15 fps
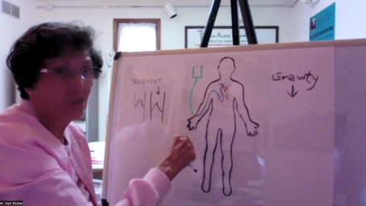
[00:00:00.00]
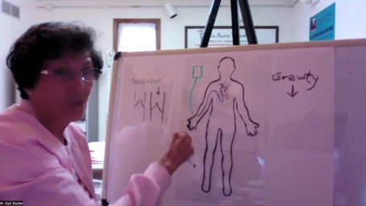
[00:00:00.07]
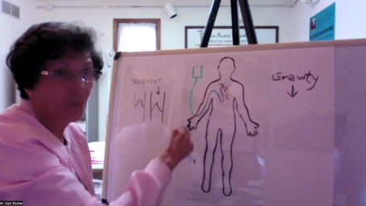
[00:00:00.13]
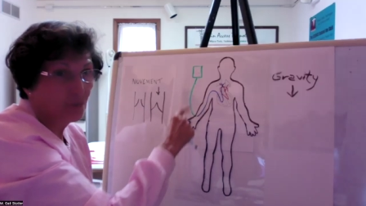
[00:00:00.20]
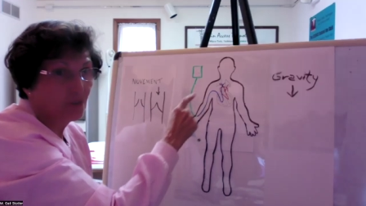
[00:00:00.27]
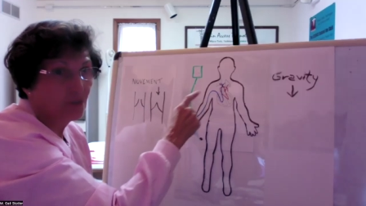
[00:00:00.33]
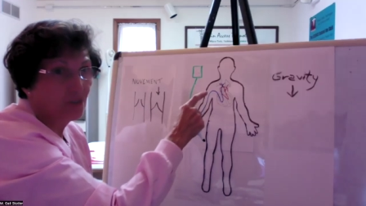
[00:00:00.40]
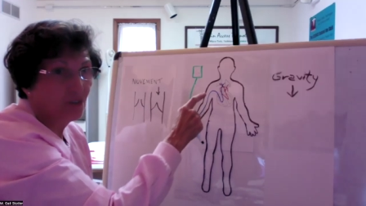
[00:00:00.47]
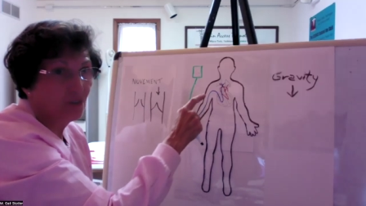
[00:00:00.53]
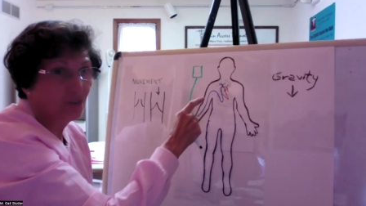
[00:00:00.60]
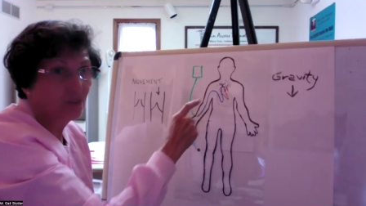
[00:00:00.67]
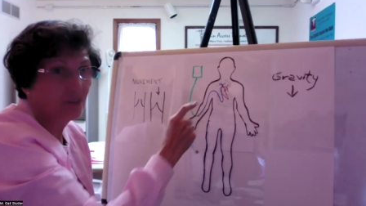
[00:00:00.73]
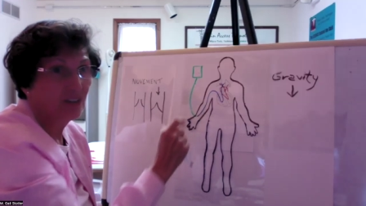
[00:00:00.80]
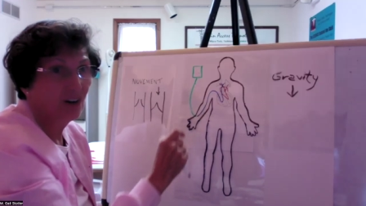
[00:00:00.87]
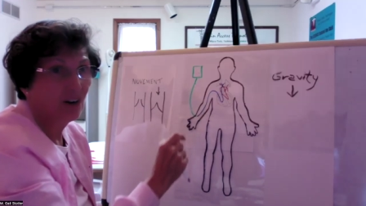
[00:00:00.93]
to return
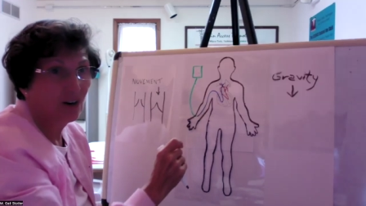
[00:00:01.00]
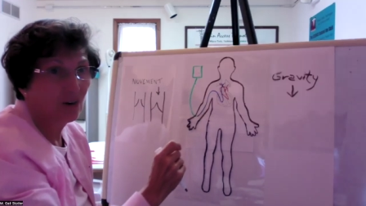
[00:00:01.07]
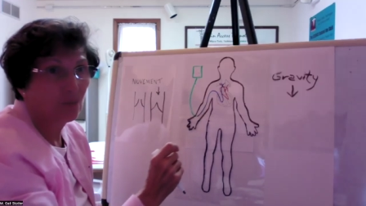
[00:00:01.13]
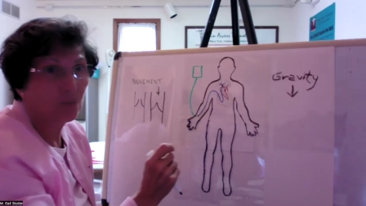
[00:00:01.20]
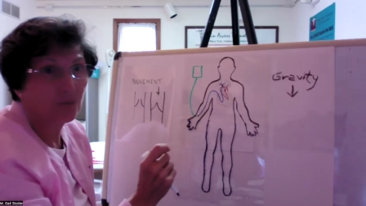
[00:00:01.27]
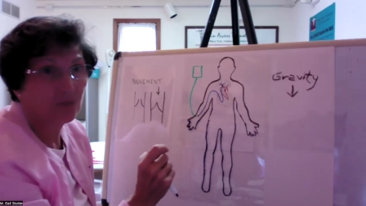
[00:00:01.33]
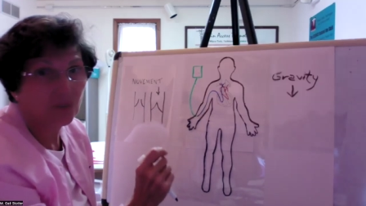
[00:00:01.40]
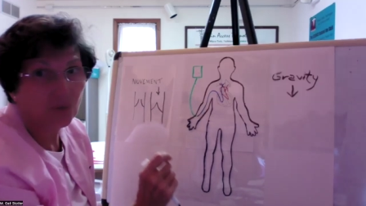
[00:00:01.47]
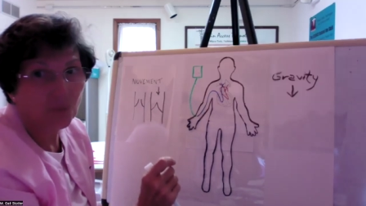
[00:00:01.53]
to the heart with